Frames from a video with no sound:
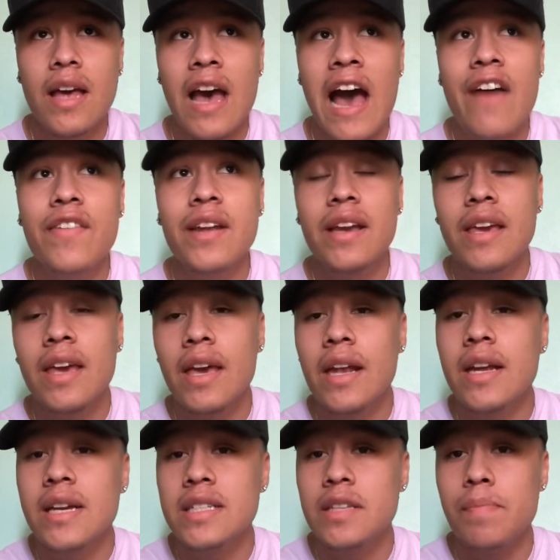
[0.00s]
having a
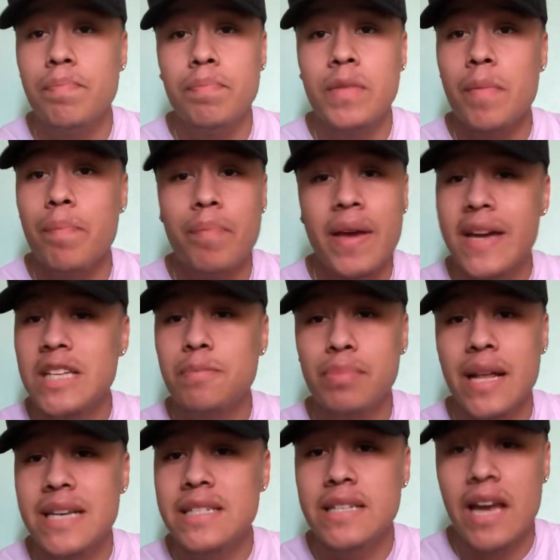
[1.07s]
kid is the biggest
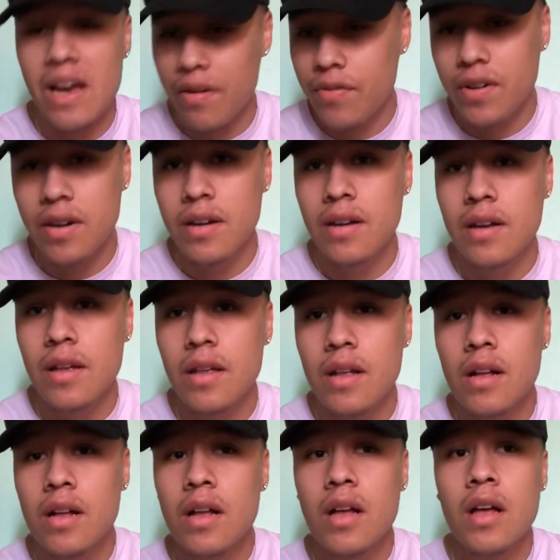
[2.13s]
blessing ever.
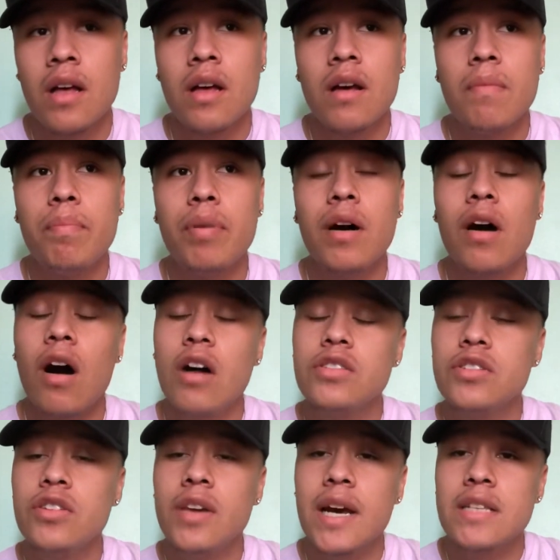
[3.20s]
But
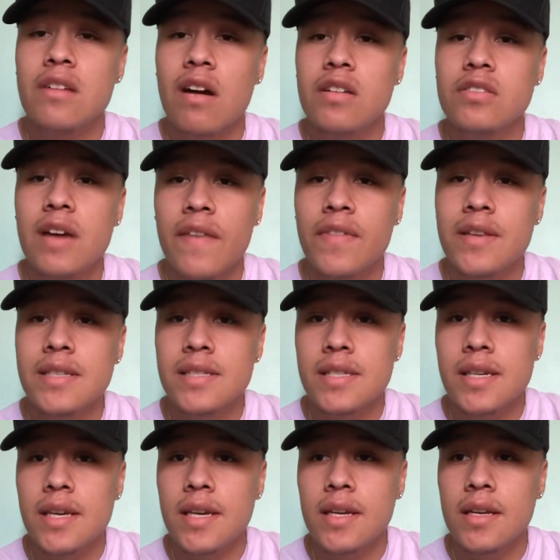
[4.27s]
also, you guys also have to
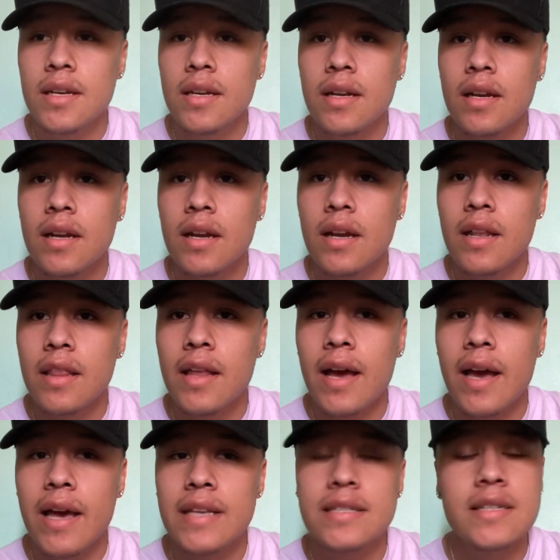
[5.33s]
see
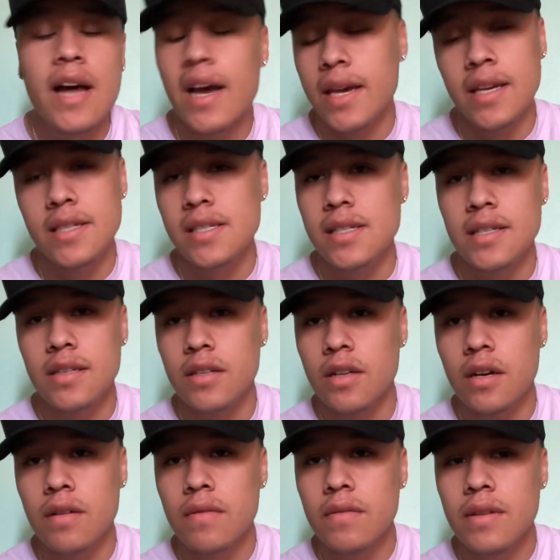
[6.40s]
that it's not easy, you
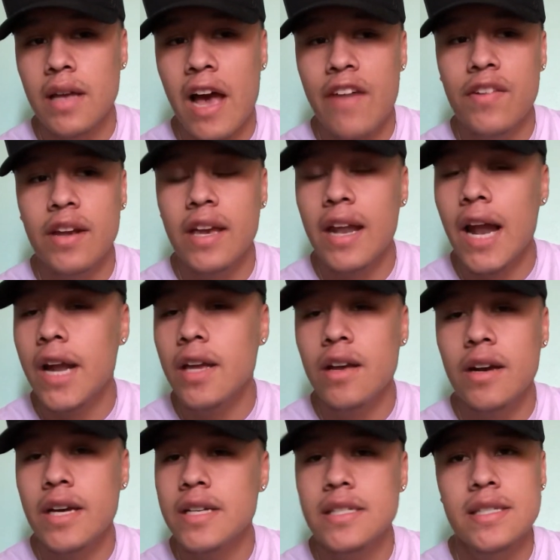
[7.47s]
know. Having a kid at a
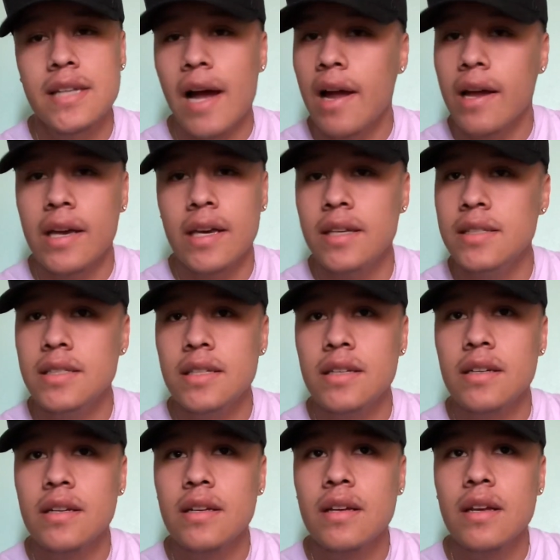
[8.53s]
young age is not easy.